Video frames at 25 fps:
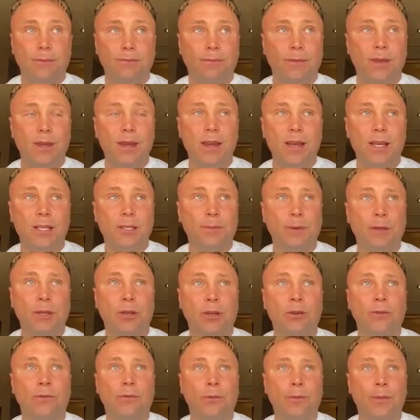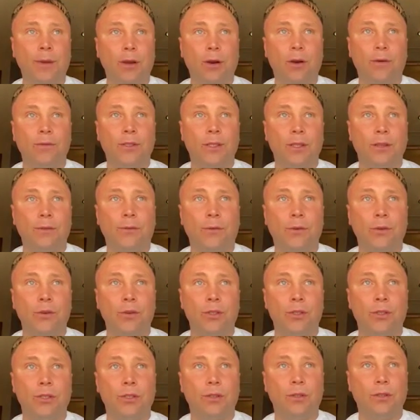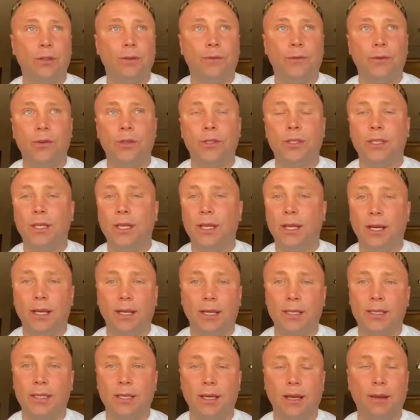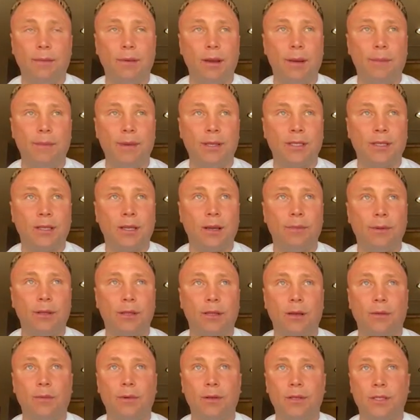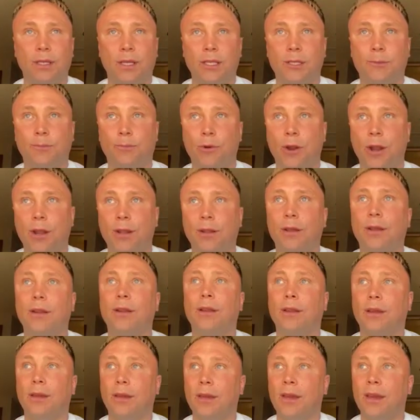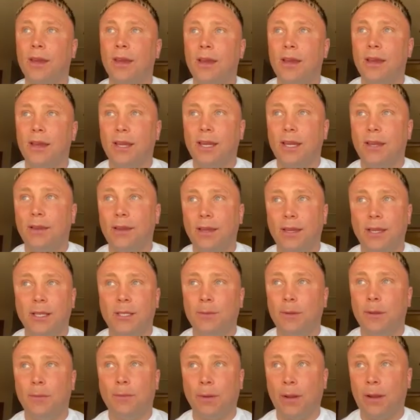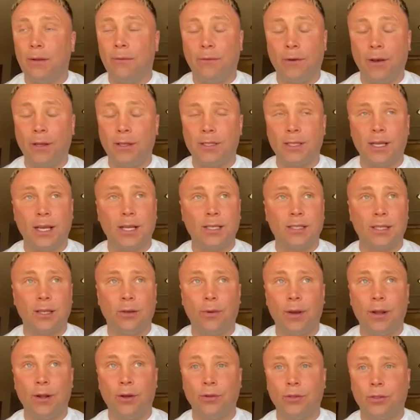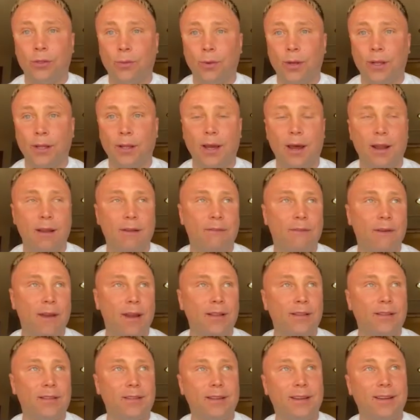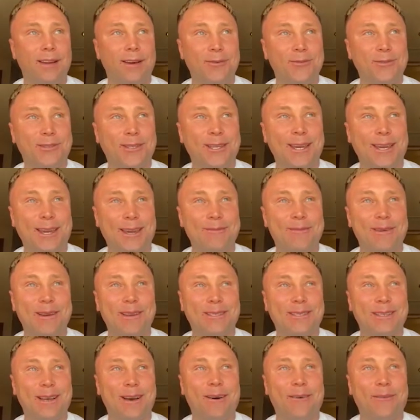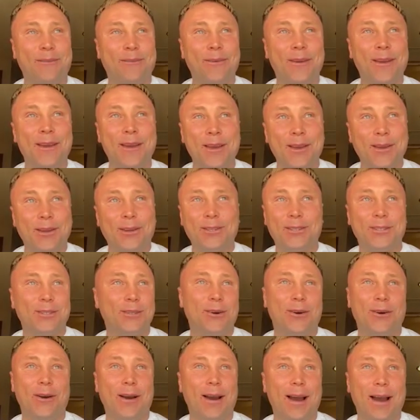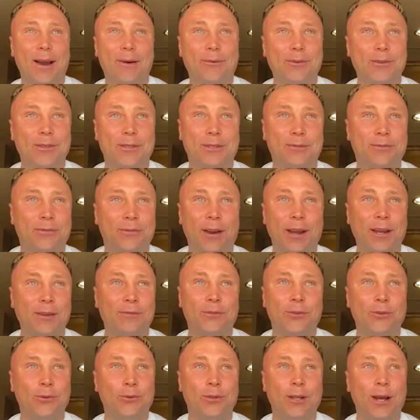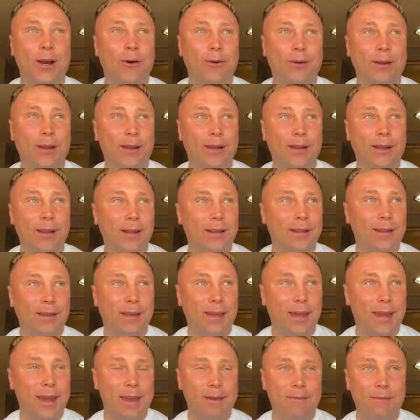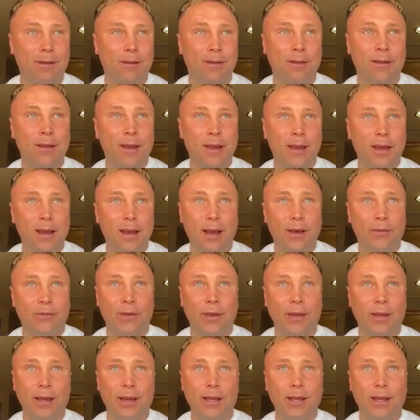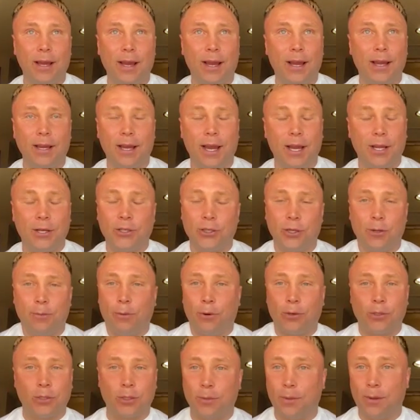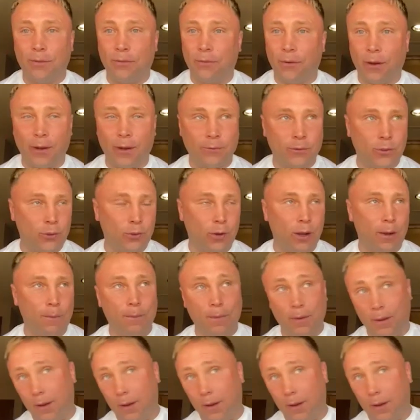Yeah, it's been good for me. Obviously, the first day, like I said, I missed a couple of doubles against Brendan, and he's been playing fantastic. Went on to win that event. I was kicking myself because, you know, I was 5-2 down in the game, and I think I should have possibly been 5-2 up